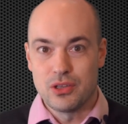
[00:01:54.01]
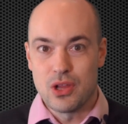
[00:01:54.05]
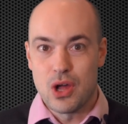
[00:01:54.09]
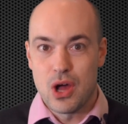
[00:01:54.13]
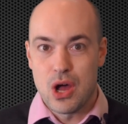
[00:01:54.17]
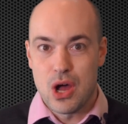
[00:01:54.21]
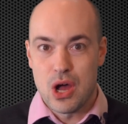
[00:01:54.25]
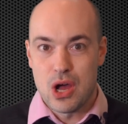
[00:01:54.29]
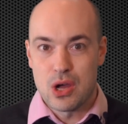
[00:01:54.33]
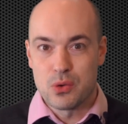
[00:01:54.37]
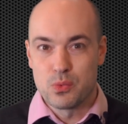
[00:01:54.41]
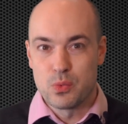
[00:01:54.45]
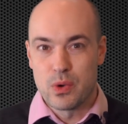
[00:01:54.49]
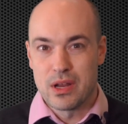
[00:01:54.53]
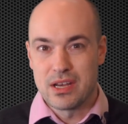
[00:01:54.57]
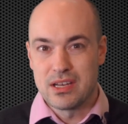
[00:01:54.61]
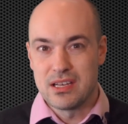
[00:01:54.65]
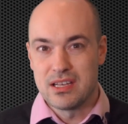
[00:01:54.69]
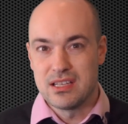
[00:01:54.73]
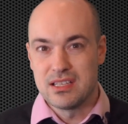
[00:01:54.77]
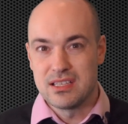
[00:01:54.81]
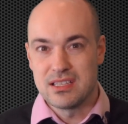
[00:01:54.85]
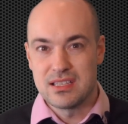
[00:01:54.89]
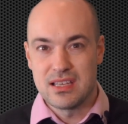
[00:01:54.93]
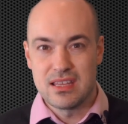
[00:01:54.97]
law when
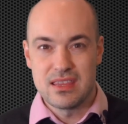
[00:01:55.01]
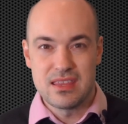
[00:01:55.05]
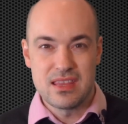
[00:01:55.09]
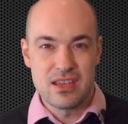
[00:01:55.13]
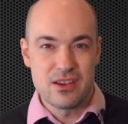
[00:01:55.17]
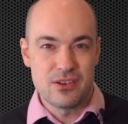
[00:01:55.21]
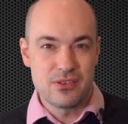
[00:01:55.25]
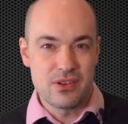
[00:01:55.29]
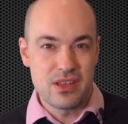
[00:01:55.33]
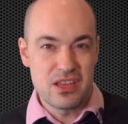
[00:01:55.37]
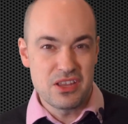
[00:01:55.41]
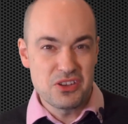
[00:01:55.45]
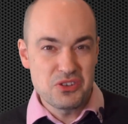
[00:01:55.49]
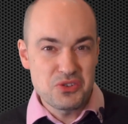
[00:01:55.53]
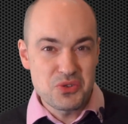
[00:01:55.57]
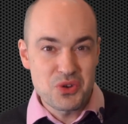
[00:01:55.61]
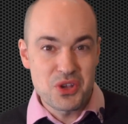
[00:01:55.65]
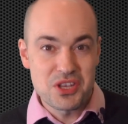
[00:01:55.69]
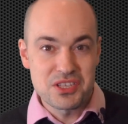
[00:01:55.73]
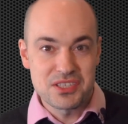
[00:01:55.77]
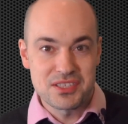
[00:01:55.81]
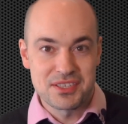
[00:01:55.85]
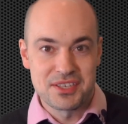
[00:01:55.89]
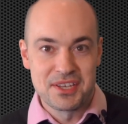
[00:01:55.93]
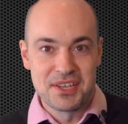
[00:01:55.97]
it is in their
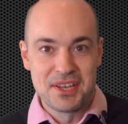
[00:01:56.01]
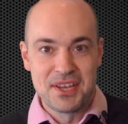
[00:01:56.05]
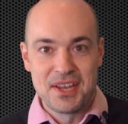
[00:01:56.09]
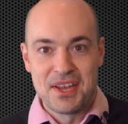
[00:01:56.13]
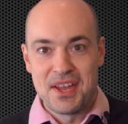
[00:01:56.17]
interest,